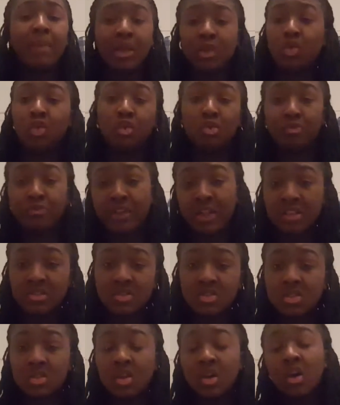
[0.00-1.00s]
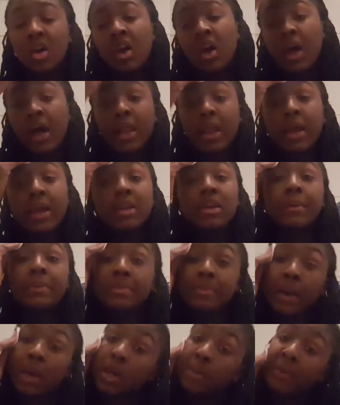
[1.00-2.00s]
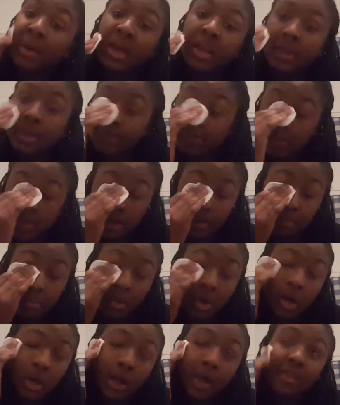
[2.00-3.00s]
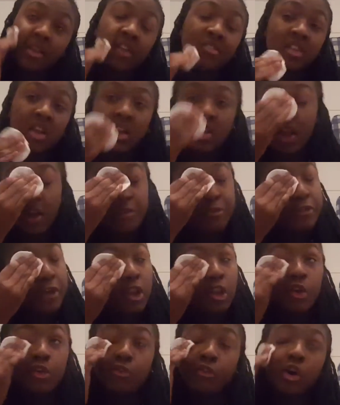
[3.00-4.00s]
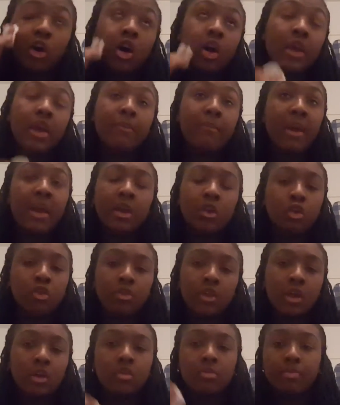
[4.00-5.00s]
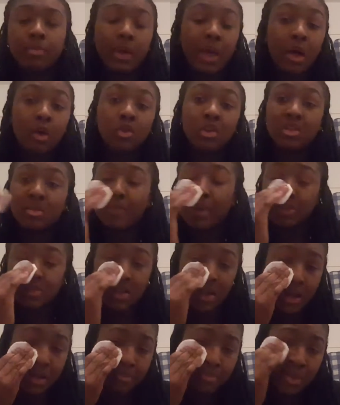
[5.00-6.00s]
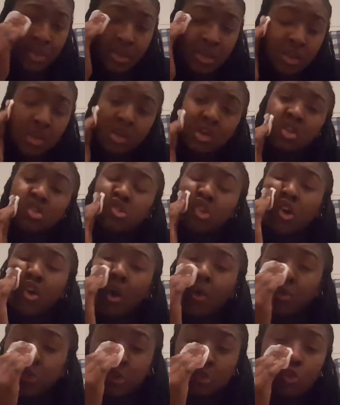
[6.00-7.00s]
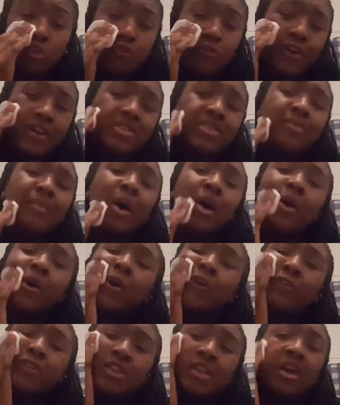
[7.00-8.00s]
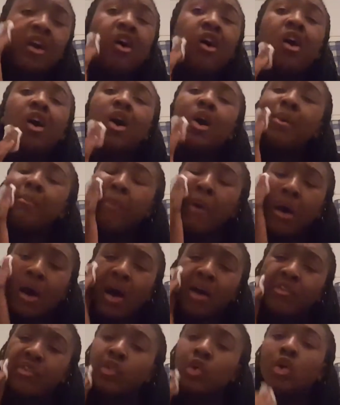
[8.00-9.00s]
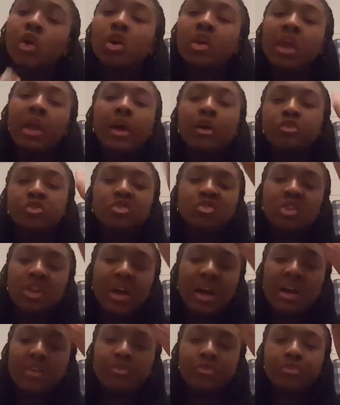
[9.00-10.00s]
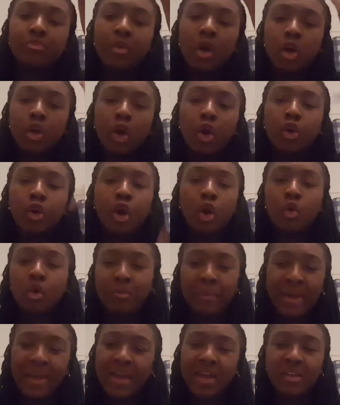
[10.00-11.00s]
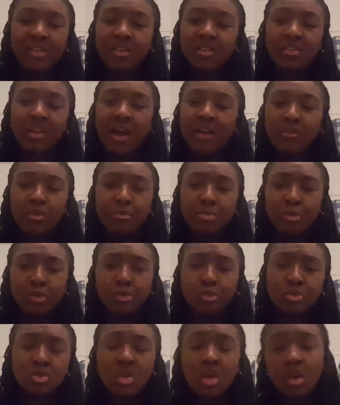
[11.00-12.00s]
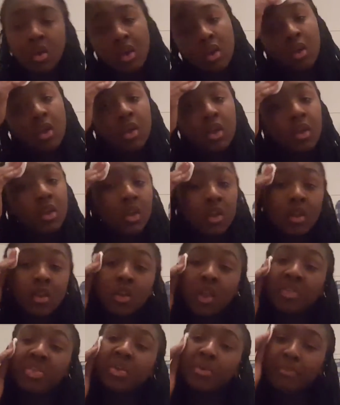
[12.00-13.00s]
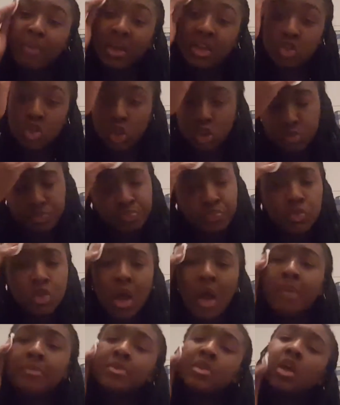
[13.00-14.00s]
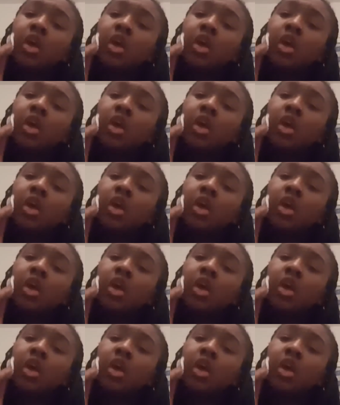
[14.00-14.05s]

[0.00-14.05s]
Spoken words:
metal fence, and I end up smacking my head against it. But as I said, I fell over, hit my head on things countless amounts of times, so I wasn't too fussed about it. Obviously it hurt, but I thought, okay, I was just gonna have a cocoa on my head and have a bruise. Nothing major. So I'm